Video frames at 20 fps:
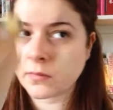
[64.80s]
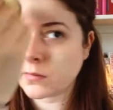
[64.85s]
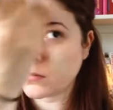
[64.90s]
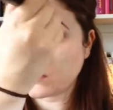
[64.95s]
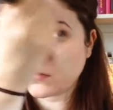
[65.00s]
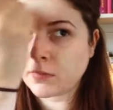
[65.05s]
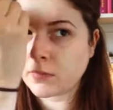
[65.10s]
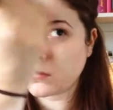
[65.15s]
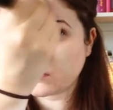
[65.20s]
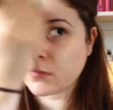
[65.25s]

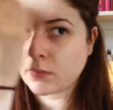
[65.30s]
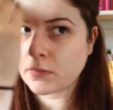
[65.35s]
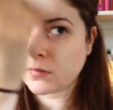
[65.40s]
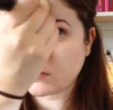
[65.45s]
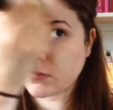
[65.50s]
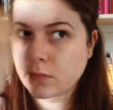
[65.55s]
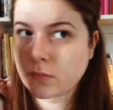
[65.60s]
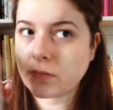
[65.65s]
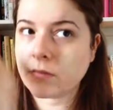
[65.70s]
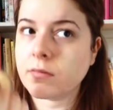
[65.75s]
Just using
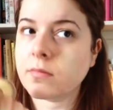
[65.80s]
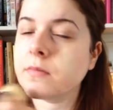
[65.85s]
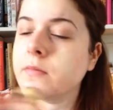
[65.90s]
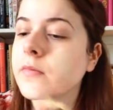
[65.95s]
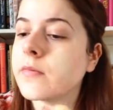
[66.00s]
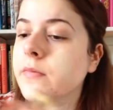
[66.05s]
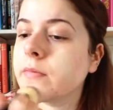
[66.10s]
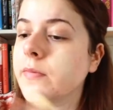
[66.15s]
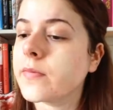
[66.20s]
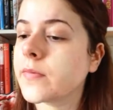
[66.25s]
my
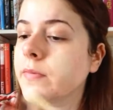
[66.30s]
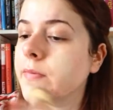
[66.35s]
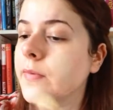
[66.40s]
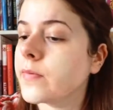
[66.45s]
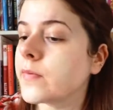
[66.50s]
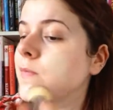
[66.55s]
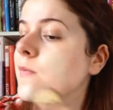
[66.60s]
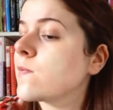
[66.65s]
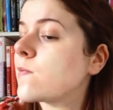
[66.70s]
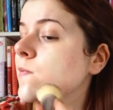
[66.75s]
Space
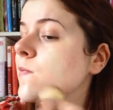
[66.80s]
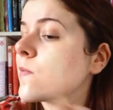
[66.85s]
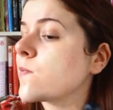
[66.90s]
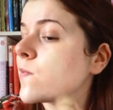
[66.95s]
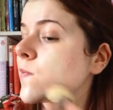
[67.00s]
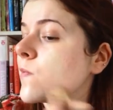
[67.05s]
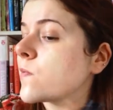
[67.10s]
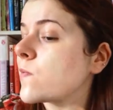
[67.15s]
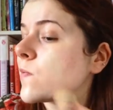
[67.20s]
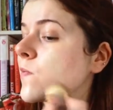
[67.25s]
NK
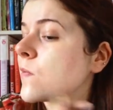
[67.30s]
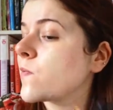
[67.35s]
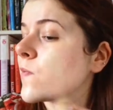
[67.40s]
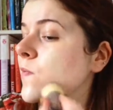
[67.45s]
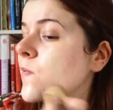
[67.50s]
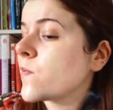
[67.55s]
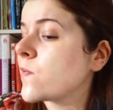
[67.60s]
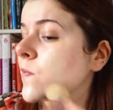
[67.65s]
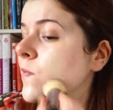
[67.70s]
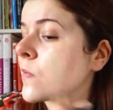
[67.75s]
flat top
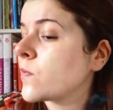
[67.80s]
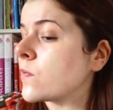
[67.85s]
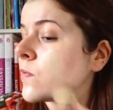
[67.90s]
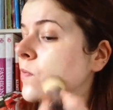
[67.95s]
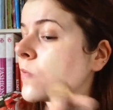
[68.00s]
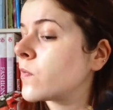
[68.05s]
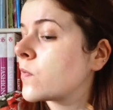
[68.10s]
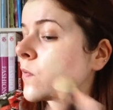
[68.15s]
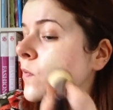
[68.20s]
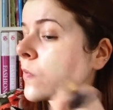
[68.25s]
brush to
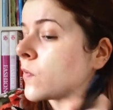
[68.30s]
buff that